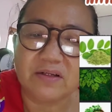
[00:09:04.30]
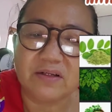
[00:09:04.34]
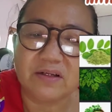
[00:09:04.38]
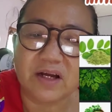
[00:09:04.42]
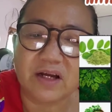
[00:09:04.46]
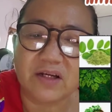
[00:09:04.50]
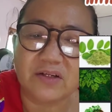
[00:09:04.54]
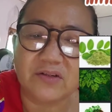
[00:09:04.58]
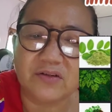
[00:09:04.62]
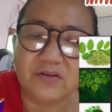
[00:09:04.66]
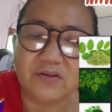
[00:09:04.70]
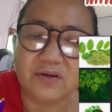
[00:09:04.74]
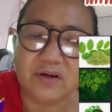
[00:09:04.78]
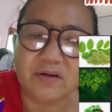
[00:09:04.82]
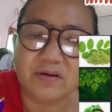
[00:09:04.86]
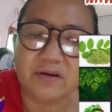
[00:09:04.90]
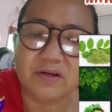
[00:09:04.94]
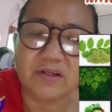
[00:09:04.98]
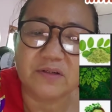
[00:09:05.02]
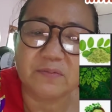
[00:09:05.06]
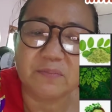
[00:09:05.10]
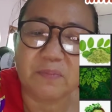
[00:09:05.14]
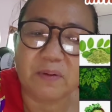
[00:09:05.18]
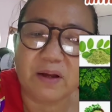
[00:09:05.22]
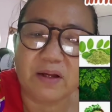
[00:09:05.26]
natural
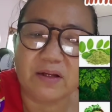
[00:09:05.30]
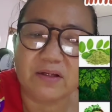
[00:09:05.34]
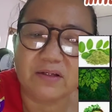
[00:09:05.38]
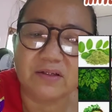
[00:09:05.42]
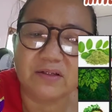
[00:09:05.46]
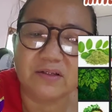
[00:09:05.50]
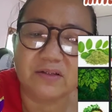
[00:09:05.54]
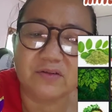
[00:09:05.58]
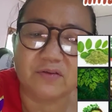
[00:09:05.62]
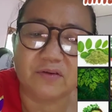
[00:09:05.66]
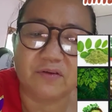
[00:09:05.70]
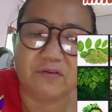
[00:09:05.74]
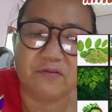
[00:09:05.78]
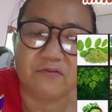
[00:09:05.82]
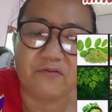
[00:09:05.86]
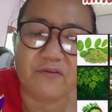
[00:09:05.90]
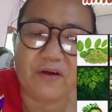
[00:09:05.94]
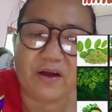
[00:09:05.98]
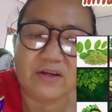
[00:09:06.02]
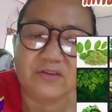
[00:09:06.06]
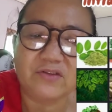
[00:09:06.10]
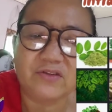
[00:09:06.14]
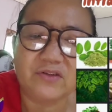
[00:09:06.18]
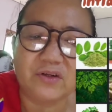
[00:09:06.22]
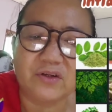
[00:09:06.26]
response to
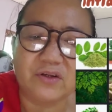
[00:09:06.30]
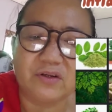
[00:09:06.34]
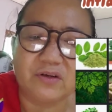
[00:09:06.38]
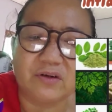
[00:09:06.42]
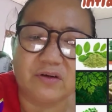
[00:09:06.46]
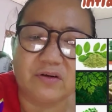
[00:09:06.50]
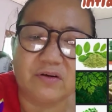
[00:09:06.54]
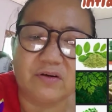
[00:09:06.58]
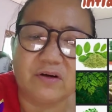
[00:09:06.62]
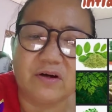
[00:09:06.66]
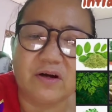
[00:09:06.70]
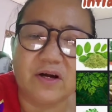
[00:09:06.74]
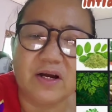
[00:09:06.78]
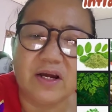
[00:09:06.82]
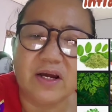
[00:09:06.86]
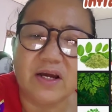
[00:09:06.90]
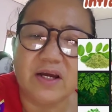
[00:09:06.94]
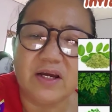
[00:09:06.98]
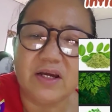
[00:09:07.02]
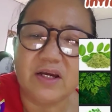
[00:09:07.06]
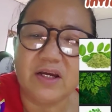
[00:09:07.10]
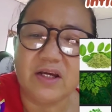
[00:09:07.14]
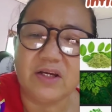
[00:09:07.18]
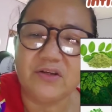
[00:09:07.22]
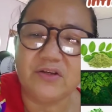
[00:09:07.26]
infection or
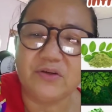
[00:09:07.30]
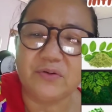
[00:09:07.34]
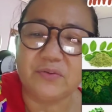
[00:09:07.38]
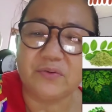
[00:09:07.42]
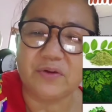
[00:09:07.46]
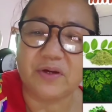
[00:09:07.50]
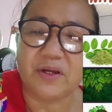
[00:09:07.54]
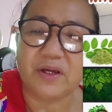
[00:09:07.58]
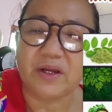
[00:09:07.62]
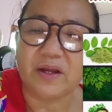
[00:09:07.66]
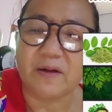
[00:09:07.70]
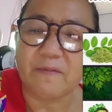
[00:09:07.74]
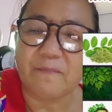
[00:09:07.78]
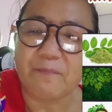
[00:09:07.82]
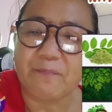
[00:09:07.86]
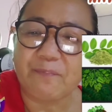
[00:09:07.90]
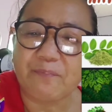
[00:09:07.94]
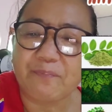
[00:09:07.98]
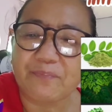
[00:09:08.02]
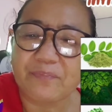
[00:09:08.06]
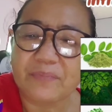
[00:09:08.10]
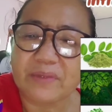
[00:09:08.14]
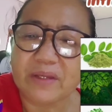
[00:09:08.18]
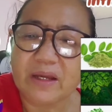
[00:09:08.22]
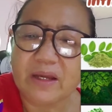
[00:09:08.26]
injury.
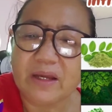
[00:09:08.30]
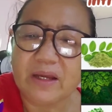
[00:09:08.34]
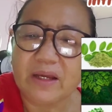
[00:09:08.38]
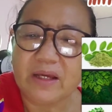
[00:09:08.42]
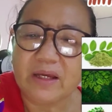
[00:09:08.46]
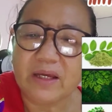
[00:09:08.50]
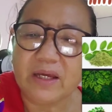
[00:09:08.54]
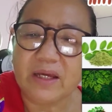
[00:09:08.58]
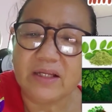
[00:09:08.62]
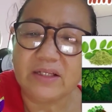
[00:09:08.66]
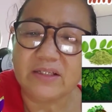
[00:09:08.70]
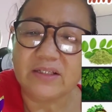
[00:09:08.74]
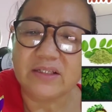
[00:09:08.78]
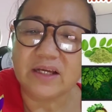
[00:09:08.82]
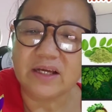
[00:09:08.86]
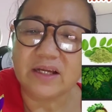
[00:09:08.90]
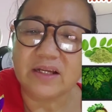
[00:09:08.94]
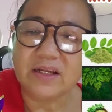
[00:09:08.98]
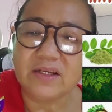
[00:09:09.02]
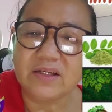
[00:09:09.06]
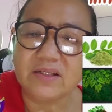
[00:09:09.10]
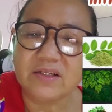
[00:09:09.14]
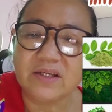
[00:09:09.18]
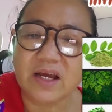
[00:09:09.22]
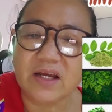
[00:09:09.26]
It's an
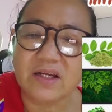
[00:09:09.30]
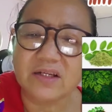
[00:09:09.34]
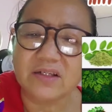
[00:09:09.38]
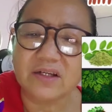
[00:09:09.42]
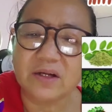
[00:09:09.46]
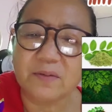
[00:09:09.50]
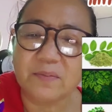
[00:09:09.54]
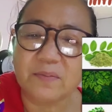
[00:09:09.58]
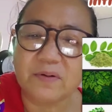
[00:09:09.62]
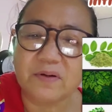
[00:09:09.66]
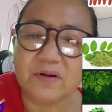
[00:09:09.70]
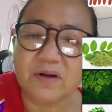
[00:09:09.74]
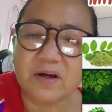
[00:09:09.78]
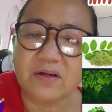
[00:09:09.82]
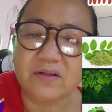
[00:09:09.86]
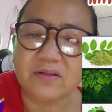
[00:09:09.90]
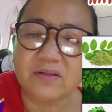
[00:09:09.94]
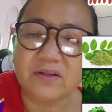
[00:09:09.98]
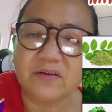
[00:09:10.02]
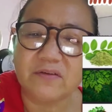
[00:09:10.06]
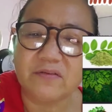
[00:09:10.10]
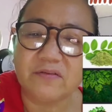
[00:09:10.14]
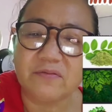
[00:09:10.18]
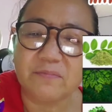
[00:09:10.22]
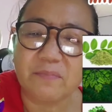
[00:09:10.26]
essential
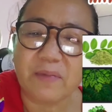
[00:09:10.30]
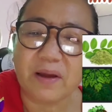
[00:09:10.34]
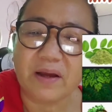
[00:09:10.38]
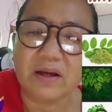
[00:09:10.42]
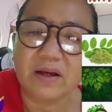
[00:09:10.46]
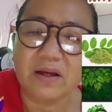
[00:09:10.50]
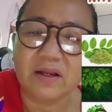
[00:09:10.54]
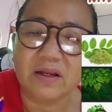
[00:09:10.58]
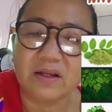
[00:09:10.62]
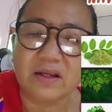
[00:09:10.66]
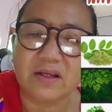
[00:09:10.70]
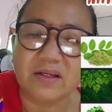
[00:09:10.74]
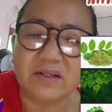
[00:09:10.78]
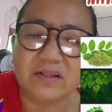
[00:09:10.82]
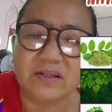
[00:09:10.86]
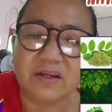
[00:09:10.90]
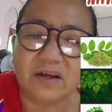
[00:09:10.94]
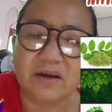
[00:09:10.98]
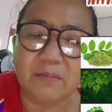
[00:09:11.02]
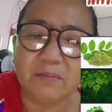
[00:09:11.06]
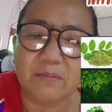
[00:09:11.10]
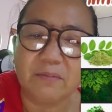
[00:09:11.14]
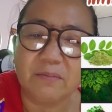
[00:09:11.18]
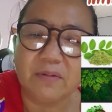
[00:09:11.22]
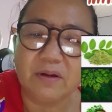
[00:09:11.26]
productive
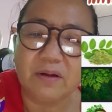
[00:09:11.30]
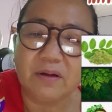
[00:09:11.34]
mechanism,